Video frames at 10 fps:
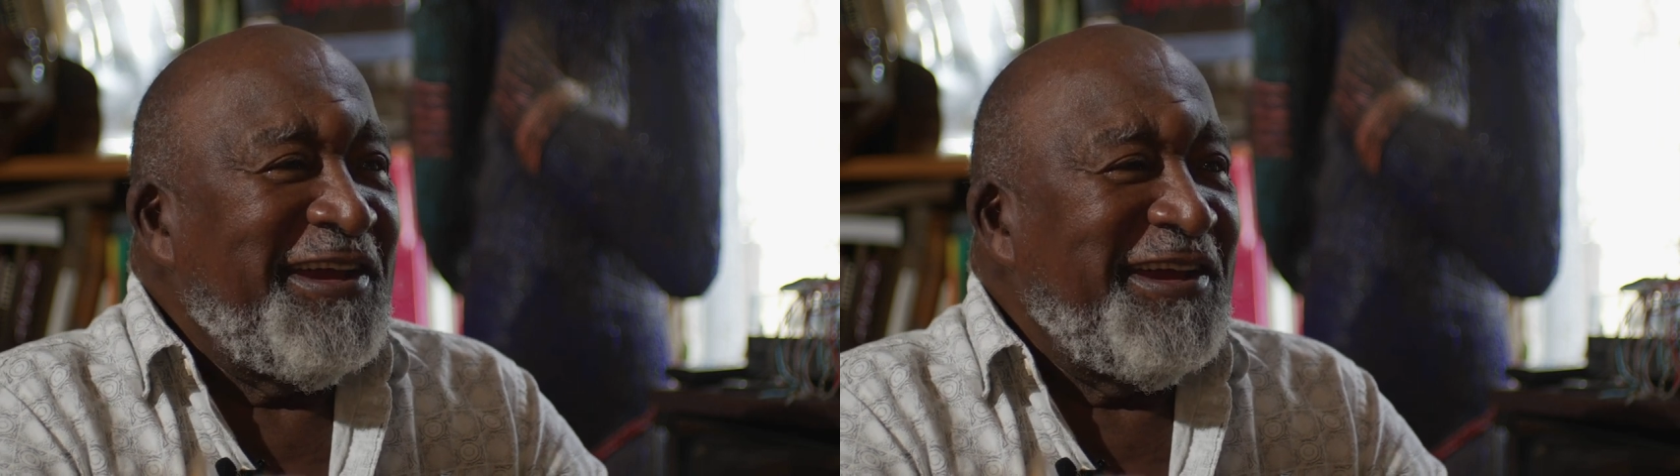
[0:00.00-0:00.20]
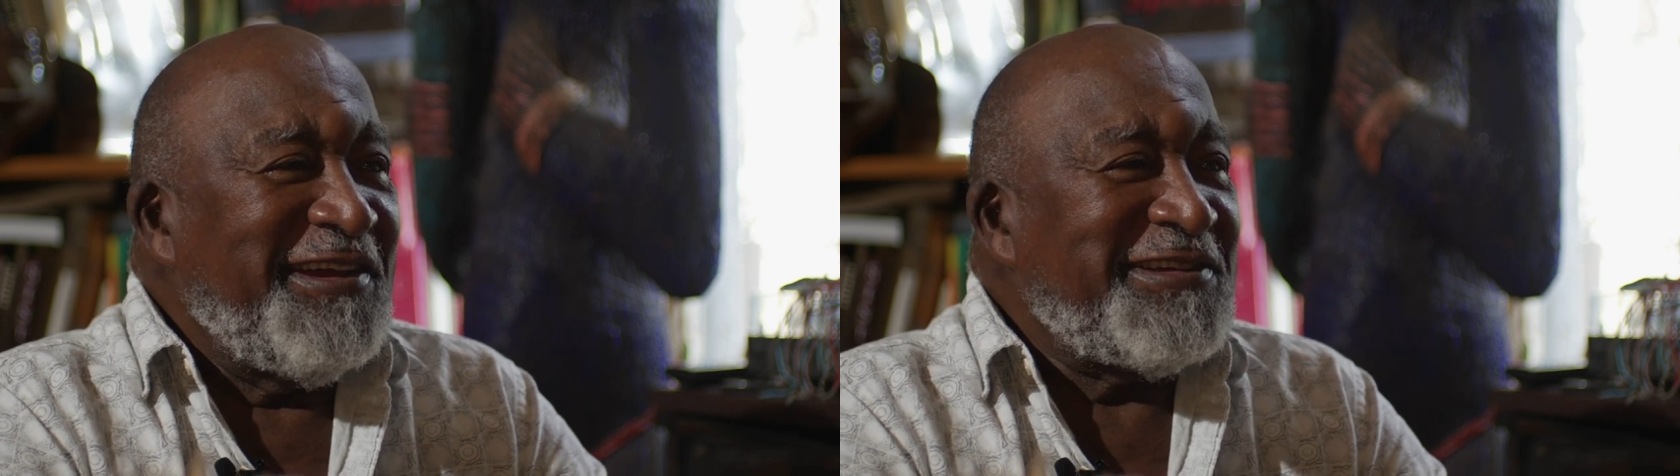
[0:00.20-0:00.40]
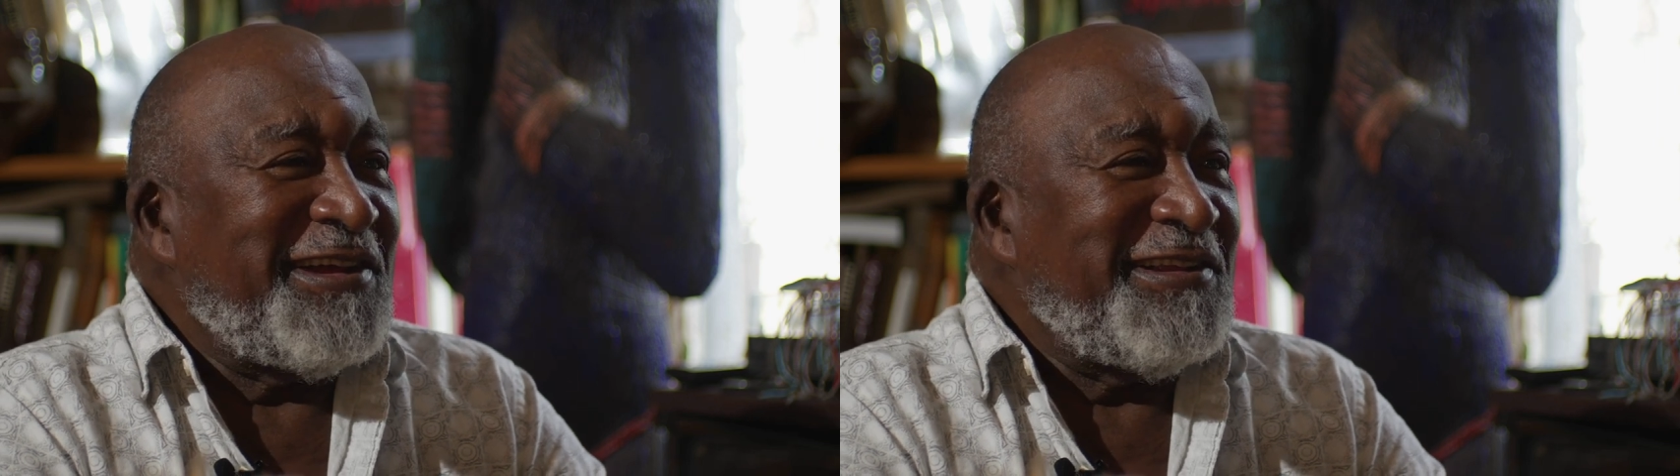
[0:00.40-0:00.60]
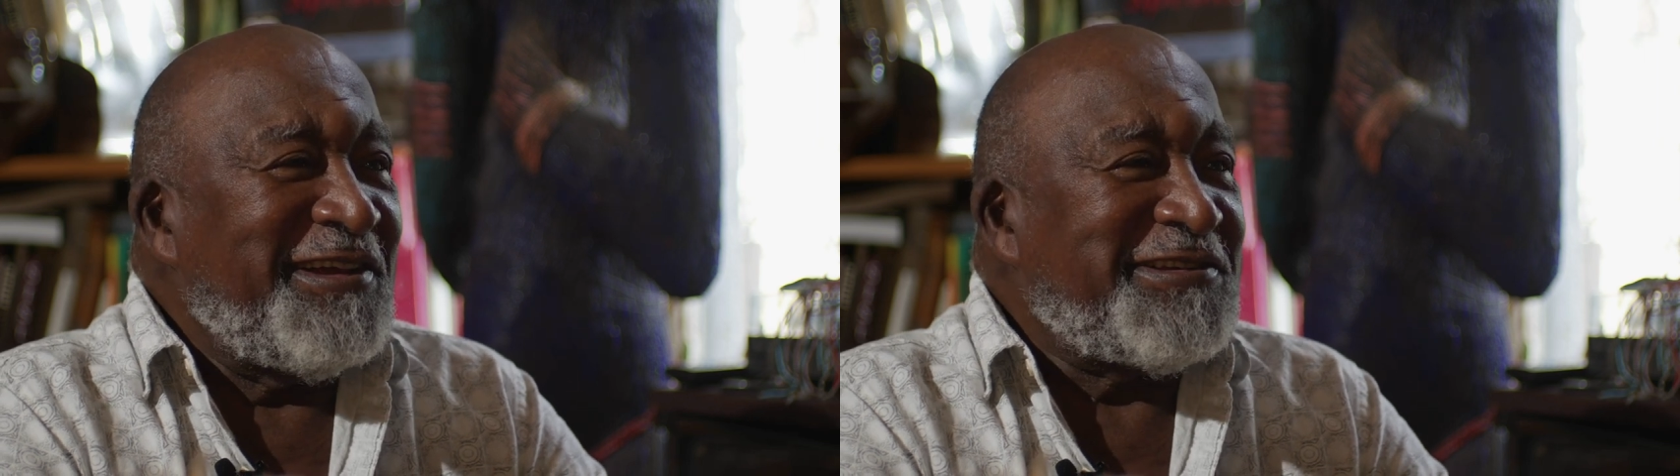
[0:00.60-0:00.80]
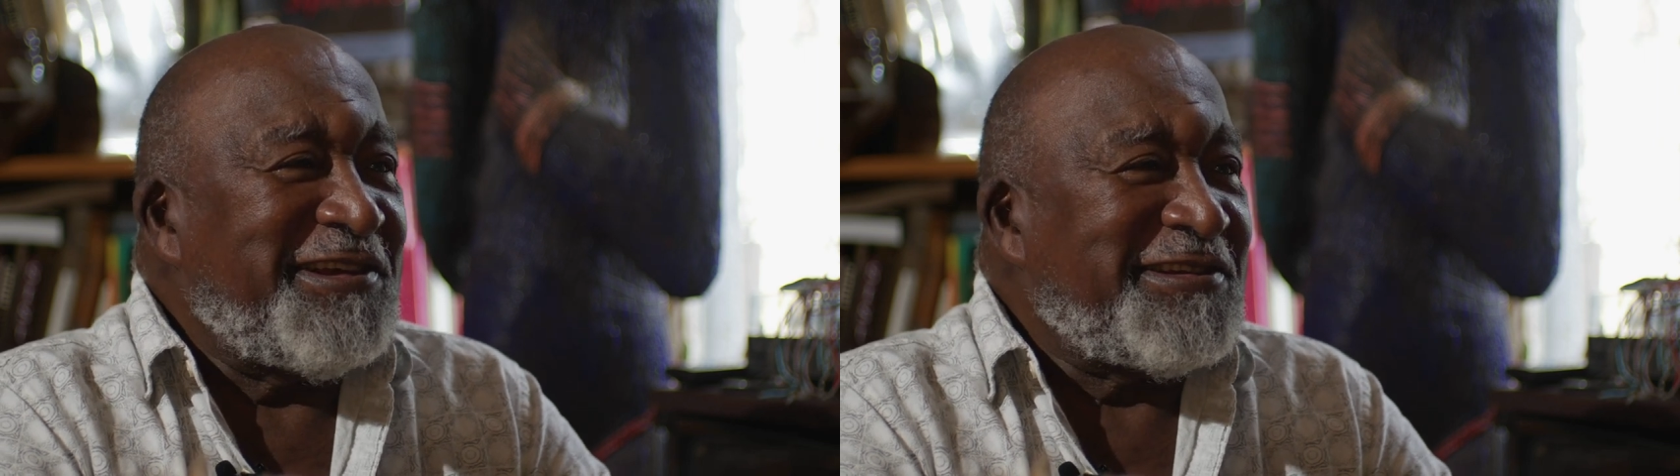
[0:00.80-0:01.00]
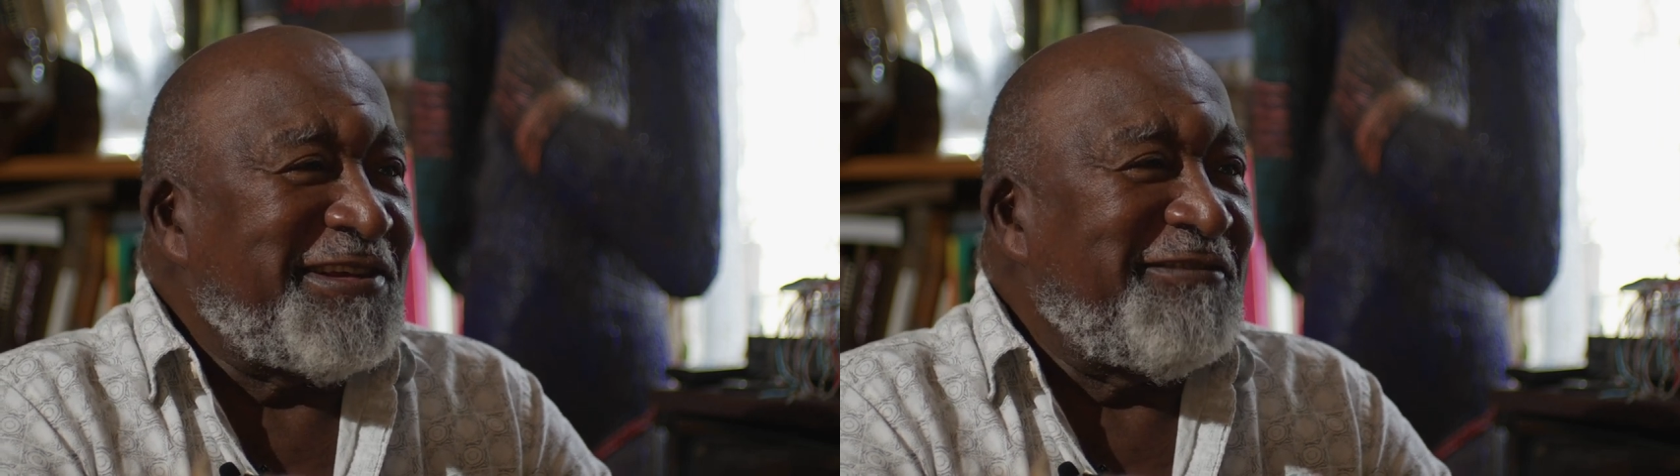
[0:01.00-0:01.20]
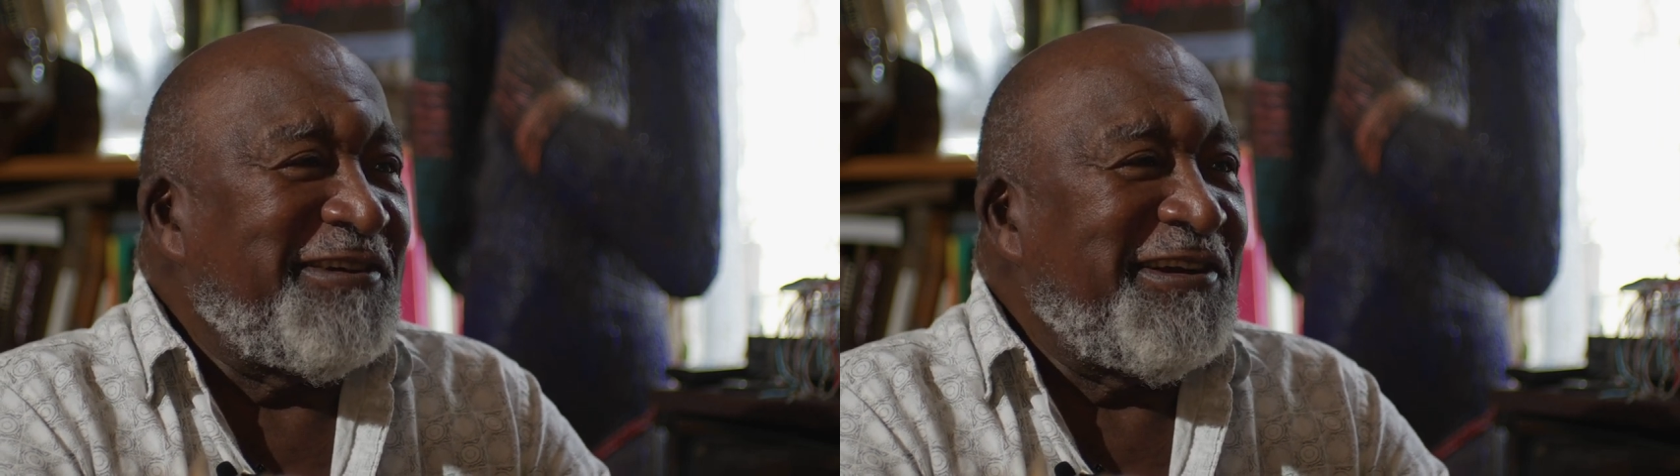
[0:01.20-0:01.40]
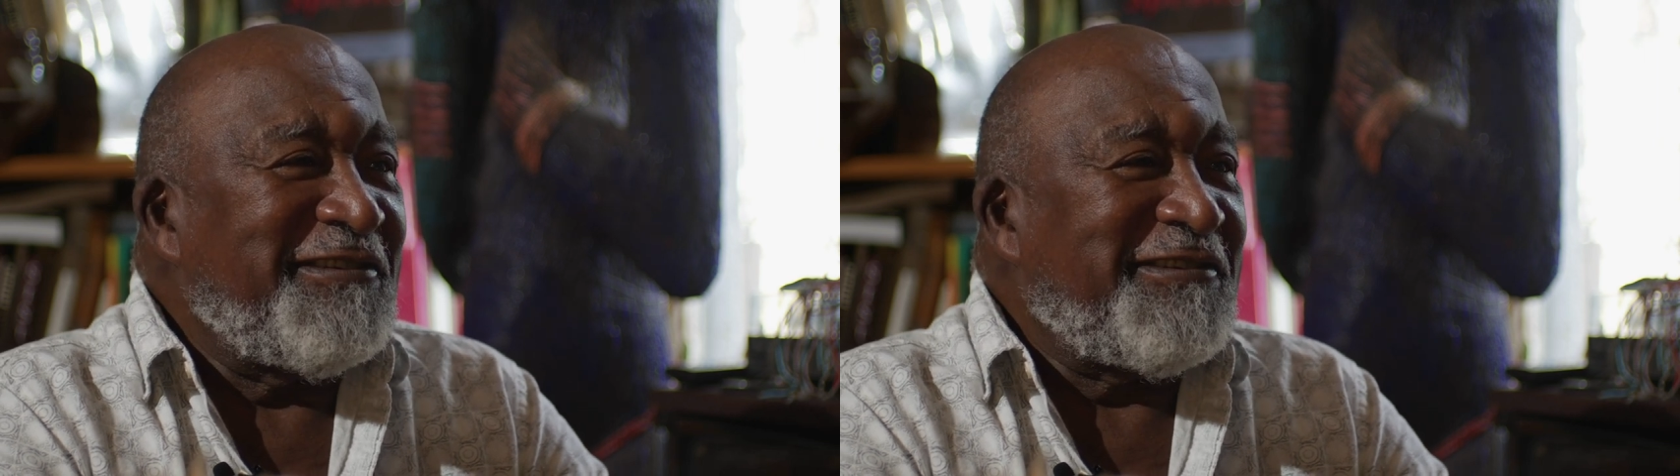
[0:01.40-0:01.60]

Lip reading: is unless there's some real